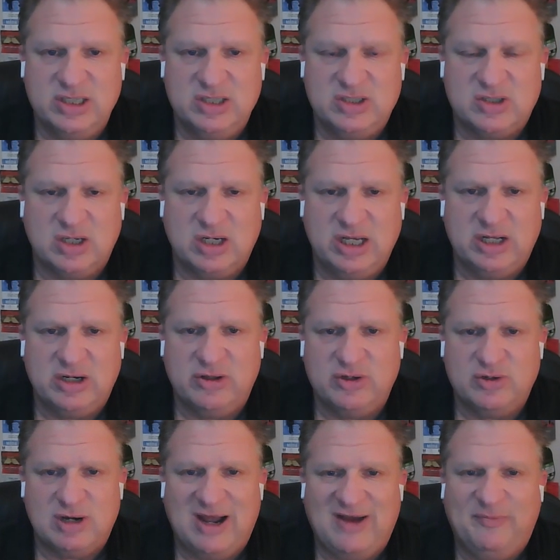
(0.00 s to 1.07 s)
He's going to enter the
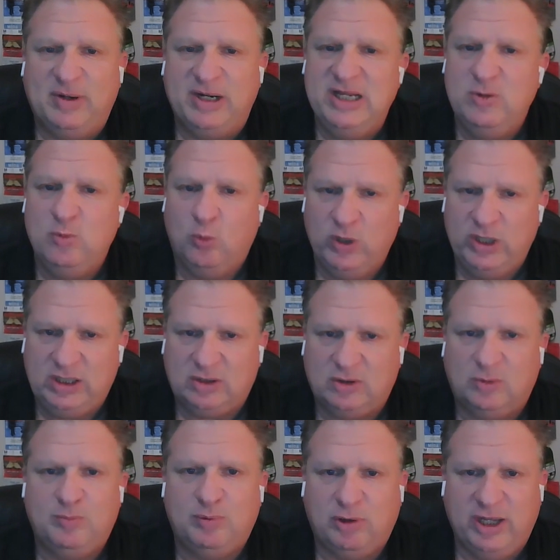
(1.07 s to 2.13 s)
draft, but he
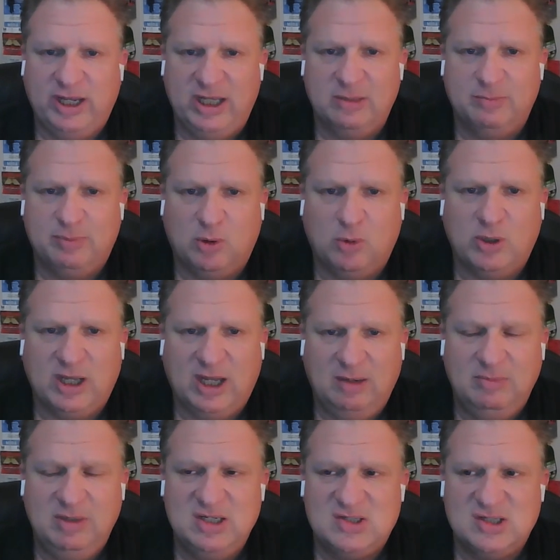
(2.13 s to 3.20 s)
will play in the bowl
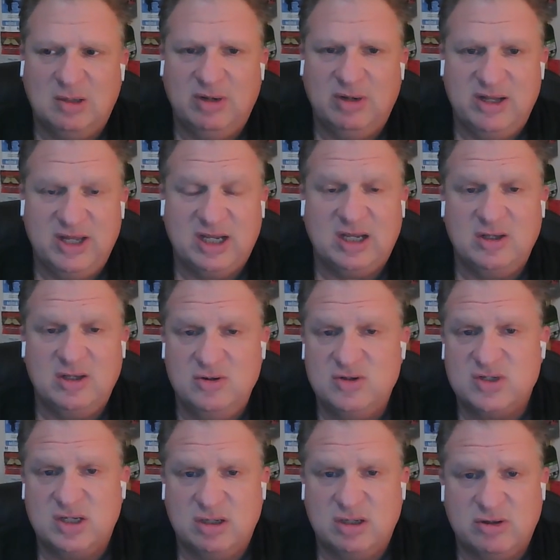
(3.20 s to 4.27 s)
game. He's somebody that could
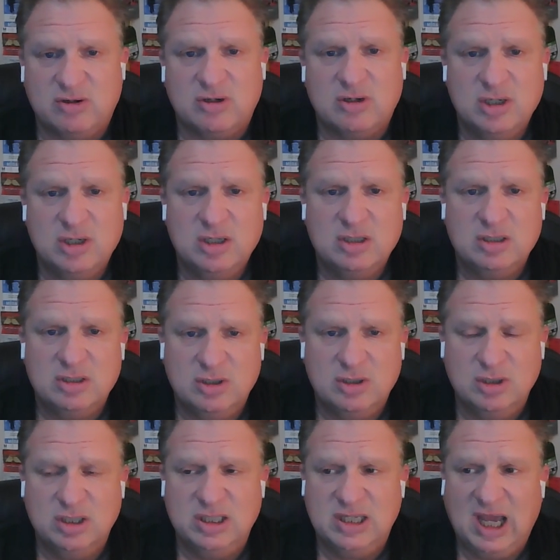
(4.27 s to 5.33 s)
use another
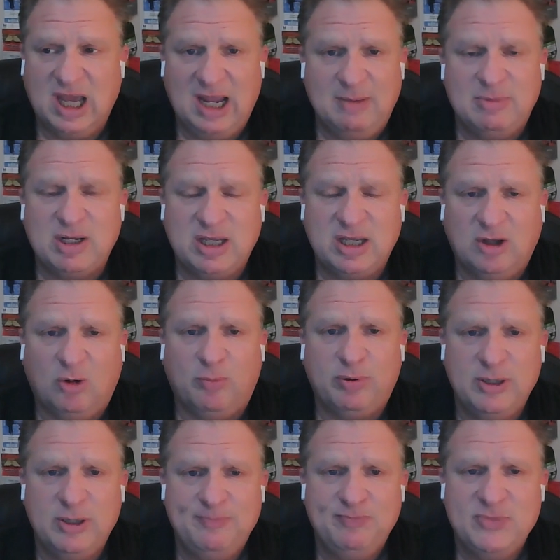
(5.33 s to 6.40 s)
good game to help
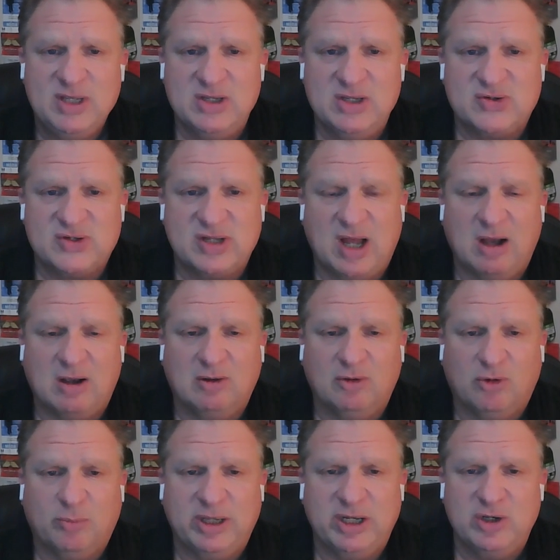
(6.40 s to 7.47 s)
his stock a
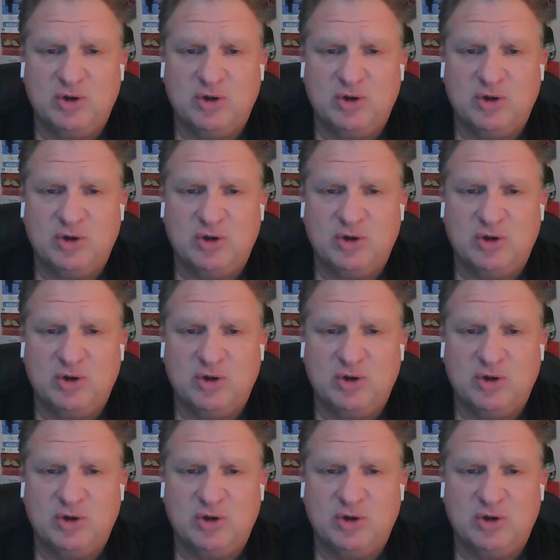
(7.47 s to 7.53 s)
little bit.